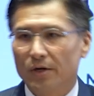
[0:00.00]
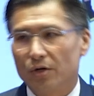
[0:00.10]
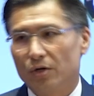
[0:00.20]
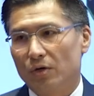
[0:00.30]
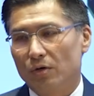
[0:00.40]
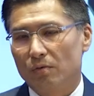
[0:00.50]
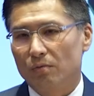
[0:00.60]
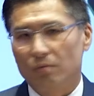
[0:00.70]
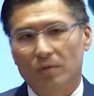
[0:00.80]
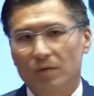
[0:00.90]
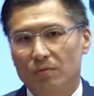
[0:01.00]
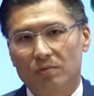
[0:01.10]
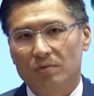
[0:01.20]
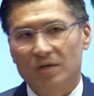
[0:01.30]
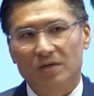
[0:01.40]

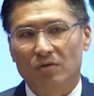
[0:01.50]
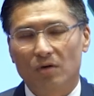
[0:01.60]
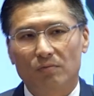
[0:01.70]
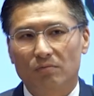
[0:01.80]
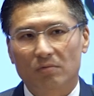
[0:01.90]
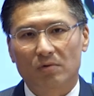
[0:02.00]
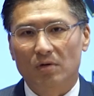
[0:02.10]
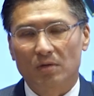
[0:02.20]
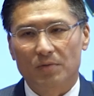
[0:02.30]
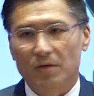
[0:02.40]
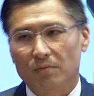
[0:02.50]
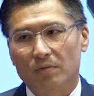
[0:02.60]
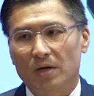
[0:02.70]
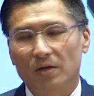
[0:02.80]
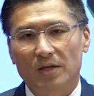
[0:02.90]
it's not going to be
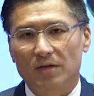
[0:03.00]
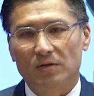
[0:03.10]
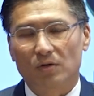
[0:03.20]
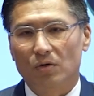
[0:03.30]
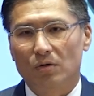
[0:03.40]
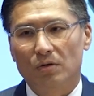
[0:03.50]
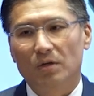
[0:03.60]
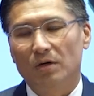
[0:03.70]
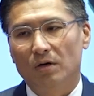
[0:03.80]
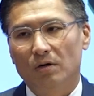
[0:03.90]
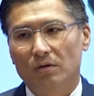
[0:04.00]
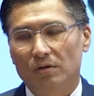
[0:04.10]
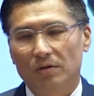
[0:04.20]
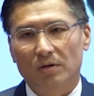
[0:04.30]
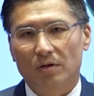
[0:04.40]
regulated or
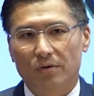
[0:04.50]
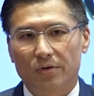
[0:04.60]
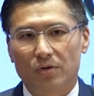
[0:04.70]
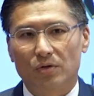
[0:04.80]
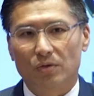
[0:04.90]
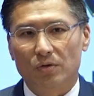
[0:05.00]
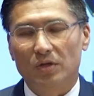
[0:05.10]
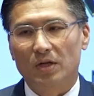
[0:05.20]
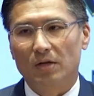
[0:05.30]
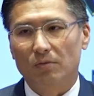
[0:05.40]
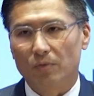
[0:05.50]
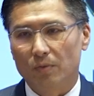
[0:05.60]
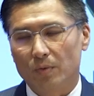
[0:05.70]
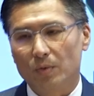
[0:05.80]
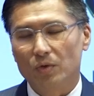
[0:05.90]
that
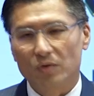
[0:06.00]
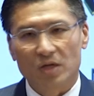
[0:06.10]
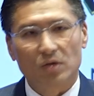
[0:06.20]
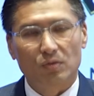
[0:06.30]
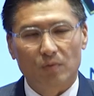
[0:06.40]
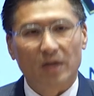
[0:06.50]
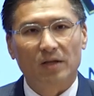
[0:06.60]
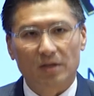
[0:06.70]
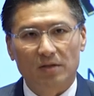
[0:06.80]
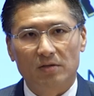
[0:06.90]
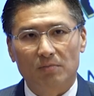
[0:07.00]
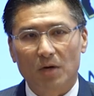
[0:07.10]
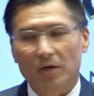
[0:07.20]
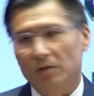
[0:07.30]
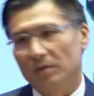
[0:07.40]
we don't need to regulate this
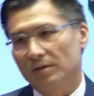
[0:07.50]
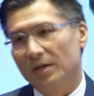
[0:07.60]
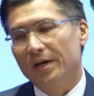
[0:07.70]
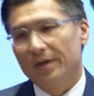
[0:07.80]
market because